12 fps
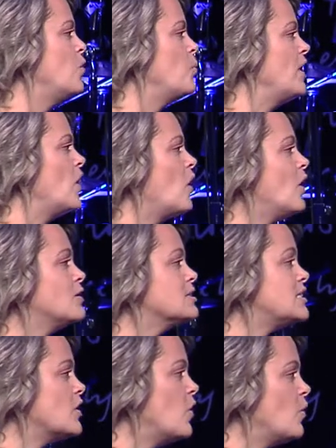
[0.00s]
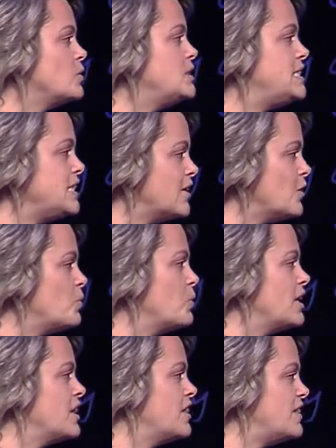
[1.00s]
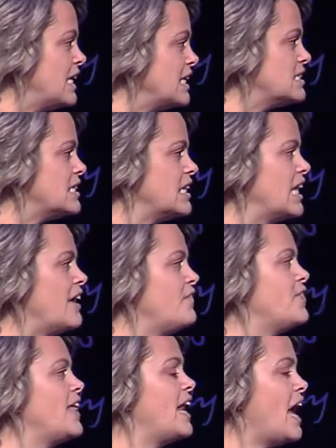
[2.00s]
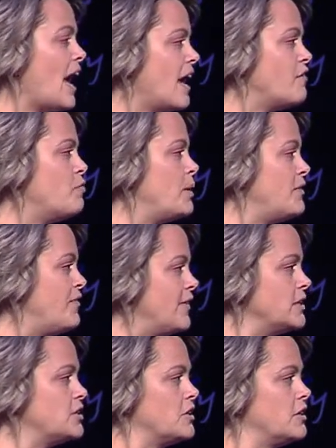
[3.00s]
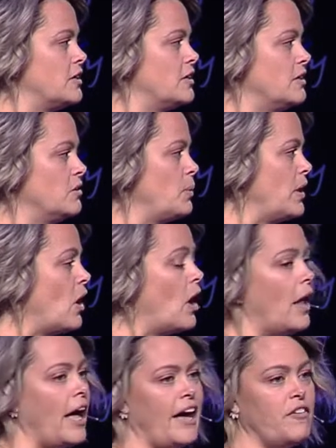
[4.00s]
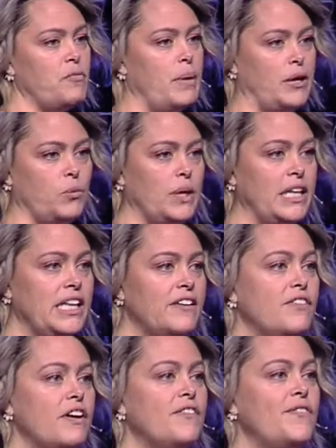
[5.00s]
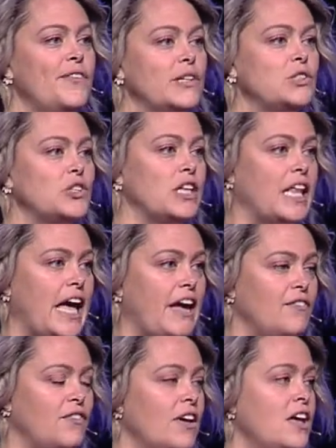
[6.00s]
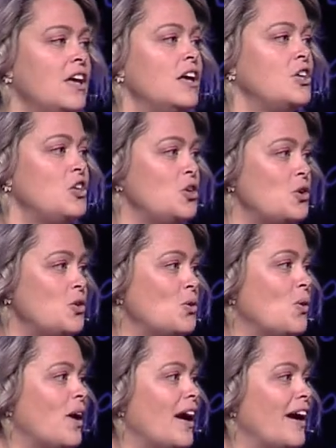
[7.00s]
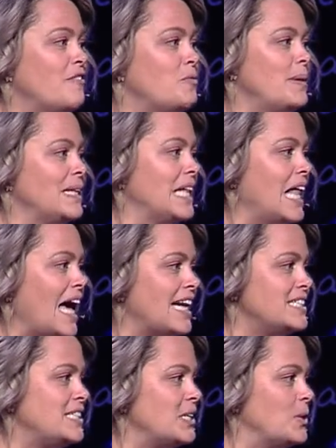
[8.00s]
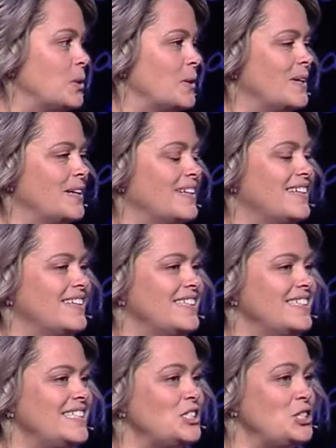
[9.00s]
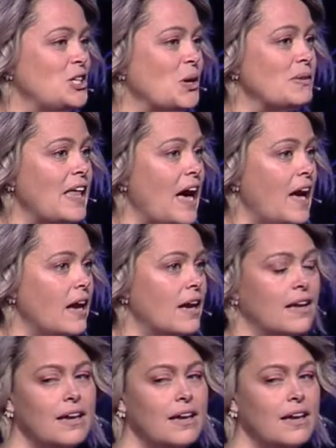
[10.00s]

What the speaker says: We also deal with things in life that have been filtered. We all have been. We live a filtered life. You have been lied to. Did you know that?